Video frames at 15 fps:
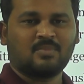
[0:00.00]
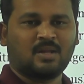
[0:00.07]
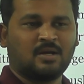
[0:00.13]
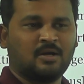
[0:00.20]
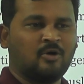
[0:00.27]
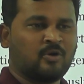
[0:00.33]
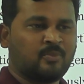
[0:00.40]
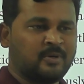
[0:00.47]

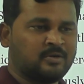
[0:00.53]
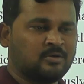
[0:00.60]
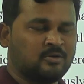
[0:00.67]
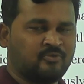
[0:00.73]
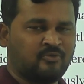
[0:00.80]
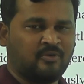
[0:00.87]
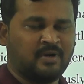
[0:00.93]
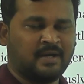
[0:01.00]
Government
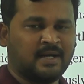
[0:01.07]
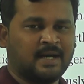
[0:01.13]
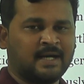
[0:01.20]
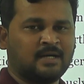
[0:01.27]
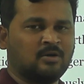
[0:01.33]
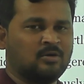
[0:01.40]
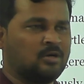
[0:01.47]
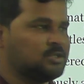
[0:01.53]
of India
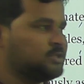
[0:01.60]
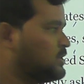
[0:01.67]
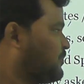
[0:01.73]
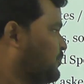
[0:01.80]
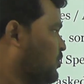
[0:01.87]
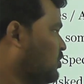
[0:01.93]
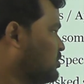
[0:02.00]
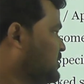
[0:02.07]
had launched
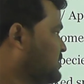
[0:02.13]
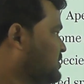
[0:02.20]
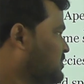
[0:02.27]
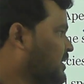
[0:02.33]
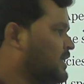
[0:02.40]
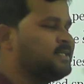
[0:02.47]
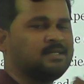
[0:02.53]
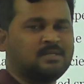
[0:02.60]
Project
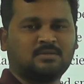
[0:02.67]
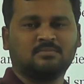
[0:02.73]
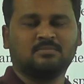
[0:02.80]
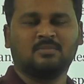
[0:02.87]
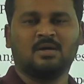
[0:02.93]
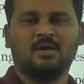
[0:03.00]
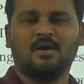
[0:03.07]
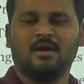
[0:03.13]
Tiger
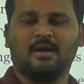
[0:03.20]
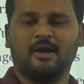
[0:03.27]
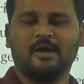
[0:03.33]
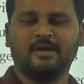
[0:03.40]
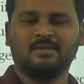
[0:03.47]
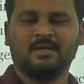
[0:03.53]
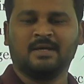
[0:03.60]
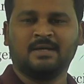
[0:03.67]

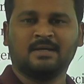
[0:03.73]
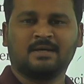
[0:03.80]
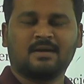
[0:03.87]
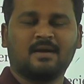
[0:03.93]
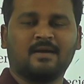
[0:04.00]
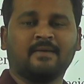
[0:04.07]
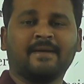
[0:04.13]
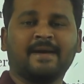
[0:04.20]
in the year
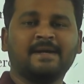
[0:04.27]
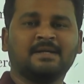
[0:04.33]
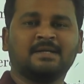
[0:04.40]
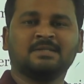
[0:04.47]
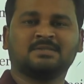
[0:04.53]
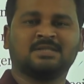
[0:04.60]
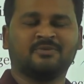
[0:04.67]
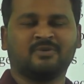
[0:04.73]

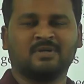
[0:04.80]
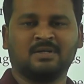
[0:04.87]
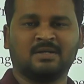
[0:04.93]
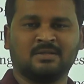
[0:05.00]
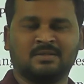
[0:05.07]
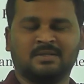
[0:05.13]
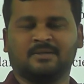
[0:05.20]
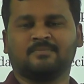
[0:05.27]

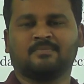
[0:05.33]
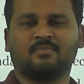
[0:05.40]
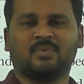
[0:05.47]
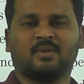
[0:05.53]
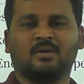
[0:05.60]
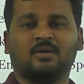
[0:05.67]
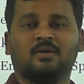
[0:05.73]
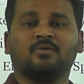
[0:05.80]
1973
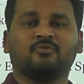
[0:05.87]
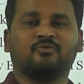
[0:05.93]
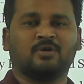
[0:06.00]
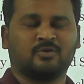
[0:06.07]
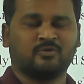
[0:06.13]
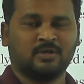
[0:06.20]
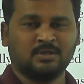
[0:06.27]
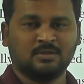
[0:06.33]
for
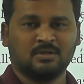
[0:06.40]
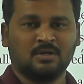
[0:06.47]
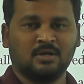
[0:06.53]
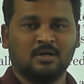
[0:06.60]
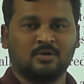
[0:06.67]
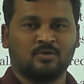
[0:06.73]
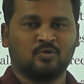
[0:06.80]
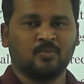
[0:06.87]
what?
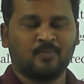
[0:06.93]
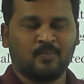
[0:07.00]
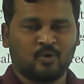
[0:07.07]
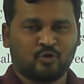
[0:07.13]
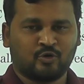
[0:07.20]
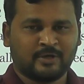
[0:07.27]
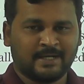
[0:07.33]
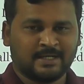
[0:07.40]
To
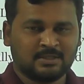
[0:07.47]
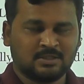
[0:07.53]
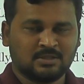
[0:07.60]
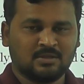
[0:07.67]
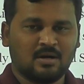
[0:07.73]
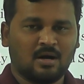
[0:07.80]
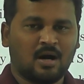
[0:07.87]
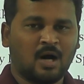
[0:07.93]
protect
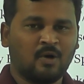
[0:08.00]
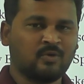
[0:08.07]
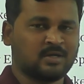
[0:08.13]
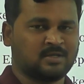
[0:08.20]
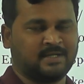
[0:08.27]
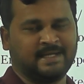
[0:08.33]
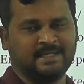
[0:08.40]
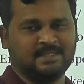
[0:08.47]
our
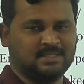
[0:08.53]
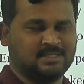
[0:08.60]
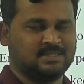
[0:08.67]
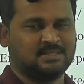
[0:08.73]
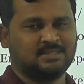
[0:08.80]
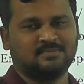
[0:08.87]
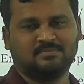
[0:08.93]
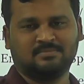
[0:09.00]

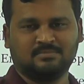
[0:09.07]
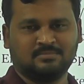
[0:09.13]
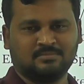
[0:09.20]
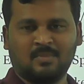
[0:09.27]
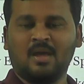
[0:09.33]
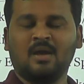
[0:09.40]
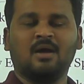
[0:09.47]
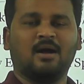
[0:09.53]
tigers.
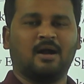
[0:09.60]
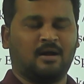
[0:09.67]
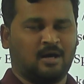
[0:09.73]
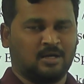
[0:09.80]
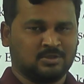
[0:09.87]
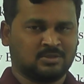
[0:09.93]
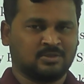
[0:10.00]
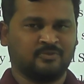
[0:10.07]
And
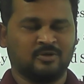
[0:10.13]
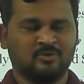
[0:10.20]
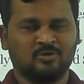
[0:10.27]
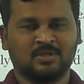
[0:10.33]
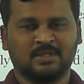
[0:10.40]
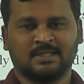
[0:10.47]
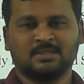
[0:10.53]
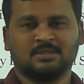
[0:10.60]
also we know
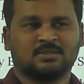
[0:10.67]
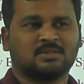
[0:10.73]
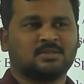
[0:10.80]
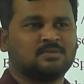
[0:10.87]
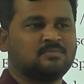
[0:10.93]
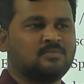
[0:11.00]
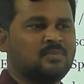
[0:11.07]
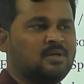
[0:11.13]
that
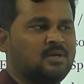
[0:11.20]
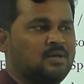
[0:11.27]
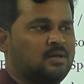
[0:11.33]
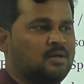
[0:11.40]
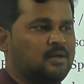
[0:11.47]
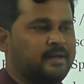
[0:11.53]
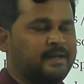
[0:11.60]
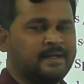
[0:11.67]

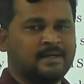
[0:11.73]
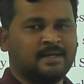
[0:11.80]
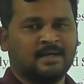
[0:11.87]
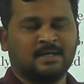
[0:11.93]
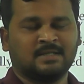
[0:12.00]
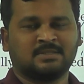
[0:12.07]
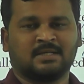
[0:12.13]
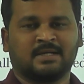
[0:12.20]
India
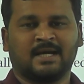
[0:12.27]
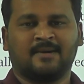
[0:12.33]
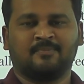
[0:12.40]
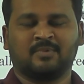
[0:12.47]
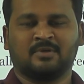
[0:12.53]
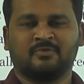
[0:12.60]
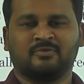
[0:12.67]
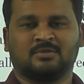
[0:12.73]
is the
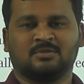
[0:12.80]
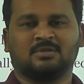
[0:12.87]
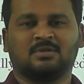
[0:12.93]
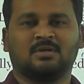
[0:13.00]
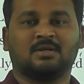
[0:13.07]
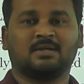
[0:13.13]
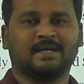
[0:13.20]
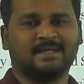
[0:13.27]
capital for
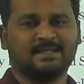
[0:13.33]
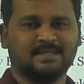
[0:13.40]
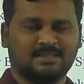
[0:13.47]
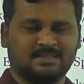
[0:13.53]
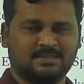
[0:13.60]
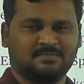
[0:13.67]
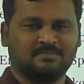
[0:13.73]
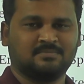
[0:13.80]

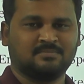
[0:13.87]
tigers.